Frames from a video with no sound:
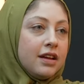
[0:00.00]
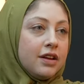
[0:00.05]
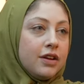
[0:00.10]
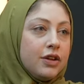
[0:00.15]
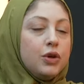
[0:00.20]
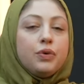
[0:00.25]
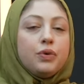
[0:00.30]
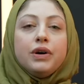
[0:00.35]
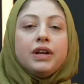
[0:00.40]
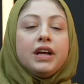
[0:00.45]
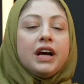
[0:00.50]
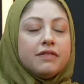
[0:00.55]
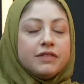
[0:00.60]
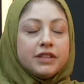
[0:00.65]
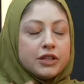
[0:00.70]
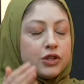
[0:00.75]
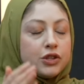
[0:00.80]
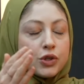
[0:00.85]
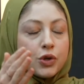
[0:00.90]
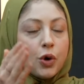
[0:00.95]
You could have
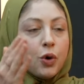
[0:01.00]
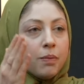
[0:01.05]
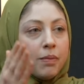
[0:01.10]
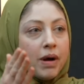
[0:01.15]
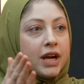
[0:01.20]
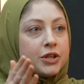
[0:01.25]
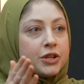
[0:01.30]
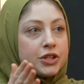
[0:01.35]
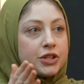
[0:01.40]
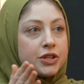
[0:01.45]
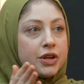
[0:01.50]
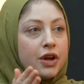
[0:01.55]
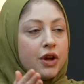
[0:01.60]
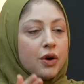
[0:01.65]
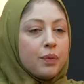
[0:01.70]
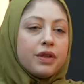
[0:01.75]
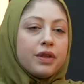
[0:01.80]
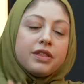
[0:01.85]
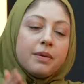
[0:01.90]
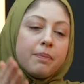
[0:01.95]
done so much
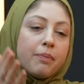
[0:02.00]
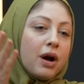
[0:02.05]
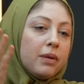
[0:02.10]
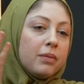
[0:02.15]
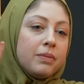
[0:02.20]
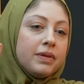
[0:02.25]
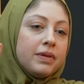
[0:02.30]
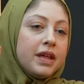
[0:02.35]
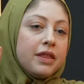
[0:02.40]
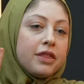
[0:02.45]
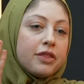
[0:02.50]
with the probably